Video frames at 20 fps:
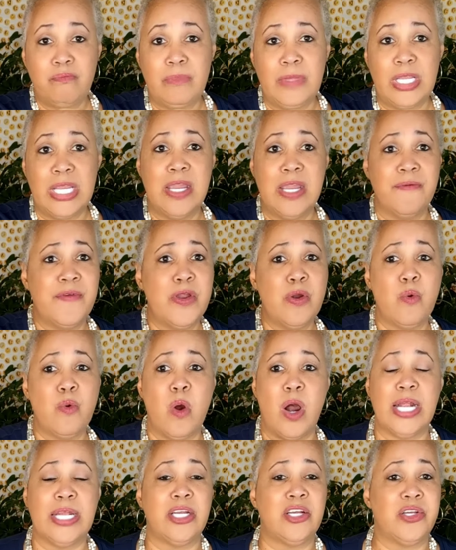if you
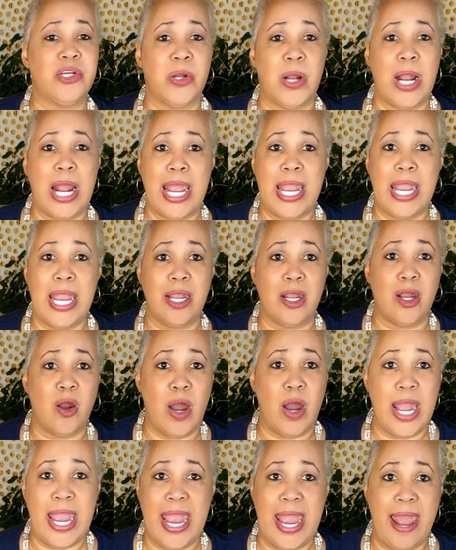want to try it, go
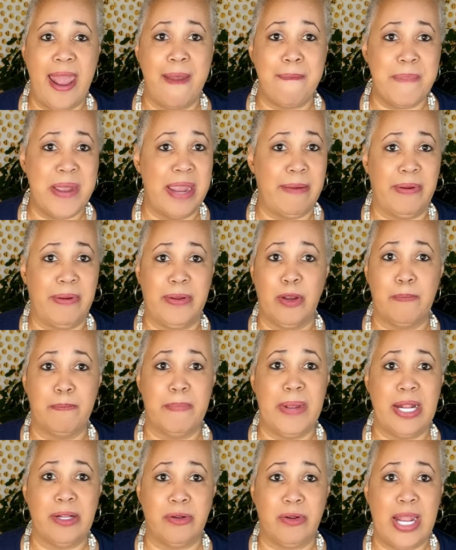ahead. Maybe you're
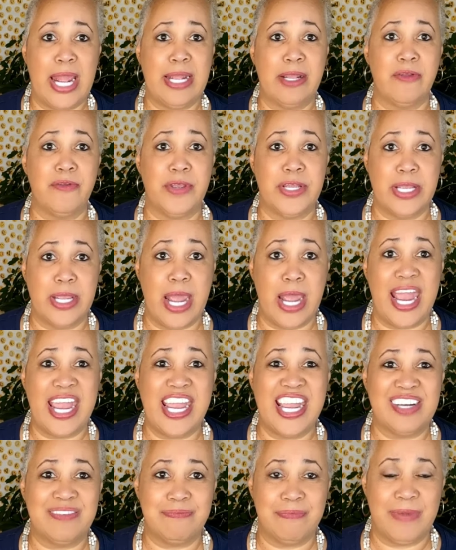better at it than I
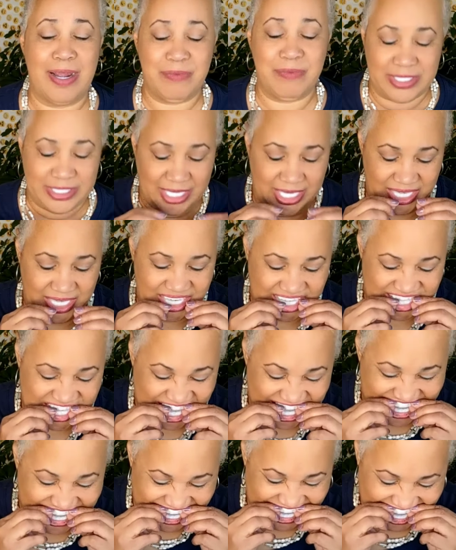am. I'm going to take these out.